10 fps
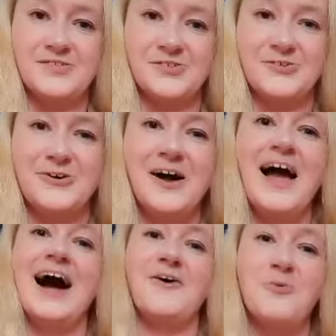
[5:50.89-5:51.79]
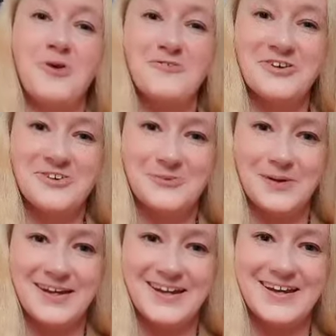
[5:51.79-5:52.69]
So I hope you have a good
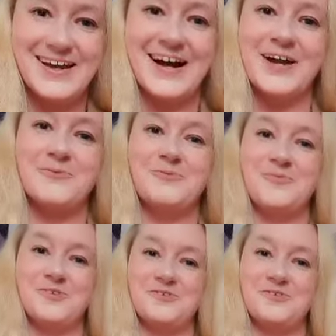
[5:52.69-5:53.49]
week, and